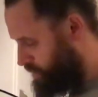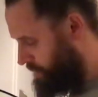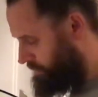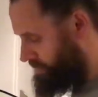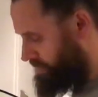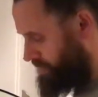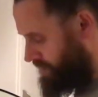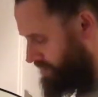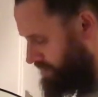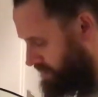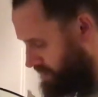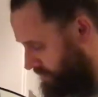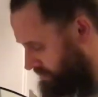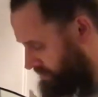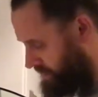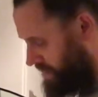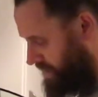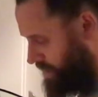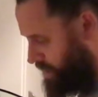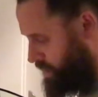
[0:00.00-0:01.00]
It's come
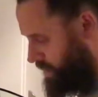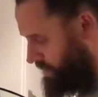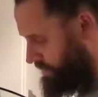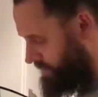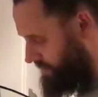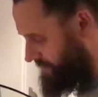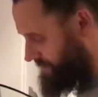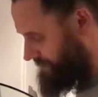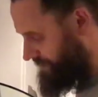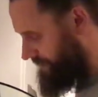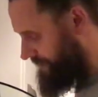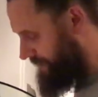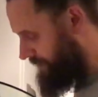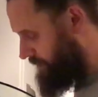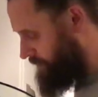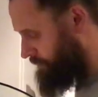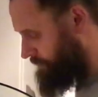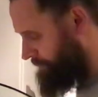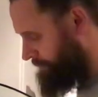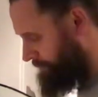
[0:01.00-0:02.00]
together quite nicely
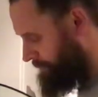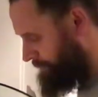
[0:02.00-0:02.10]
now.